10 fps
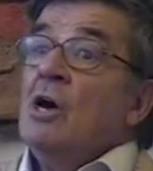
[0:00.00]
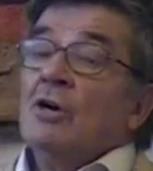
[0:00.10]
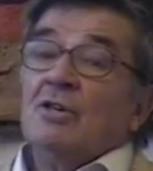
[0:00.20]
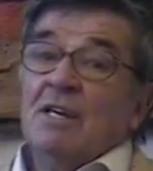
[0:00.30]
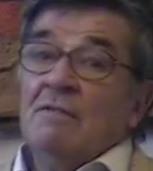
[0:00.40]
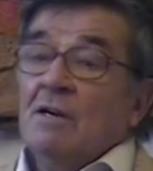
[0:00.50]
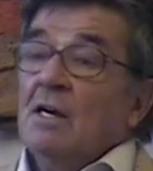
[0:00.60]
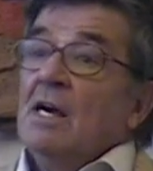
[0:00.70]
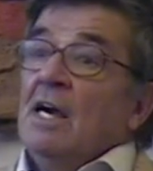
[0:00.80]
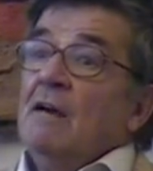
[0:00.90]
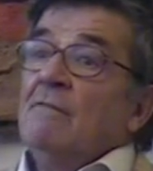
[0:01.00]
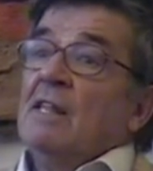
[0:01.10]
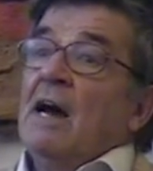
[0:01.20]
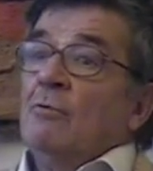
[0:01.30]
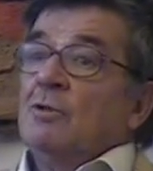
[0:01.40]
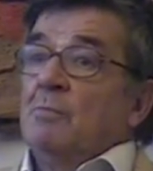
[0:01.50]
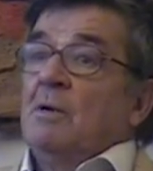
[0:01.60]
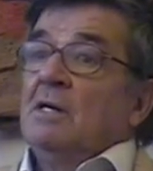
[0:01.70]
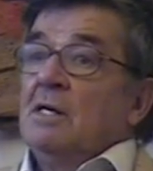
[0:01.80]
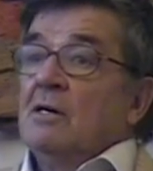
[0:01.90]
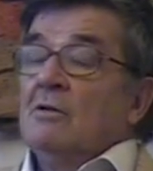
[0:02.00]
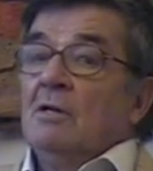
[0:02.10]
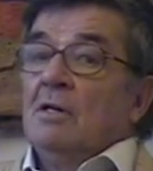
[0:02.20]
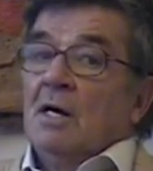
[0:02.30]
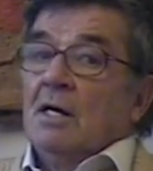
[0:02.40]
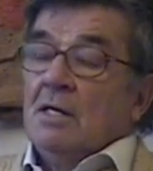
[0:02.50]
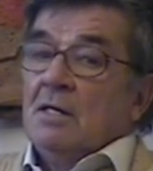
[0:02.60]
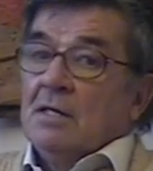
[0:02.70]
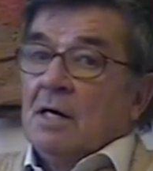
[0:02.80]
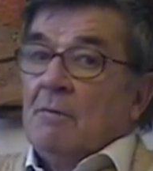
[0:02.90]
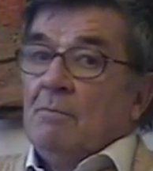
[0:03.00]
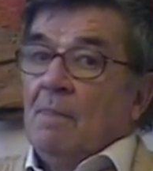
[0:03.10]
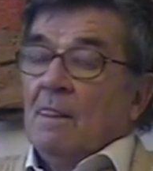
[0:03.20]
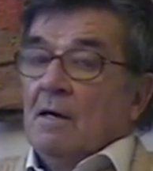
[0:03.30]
because even that was political, and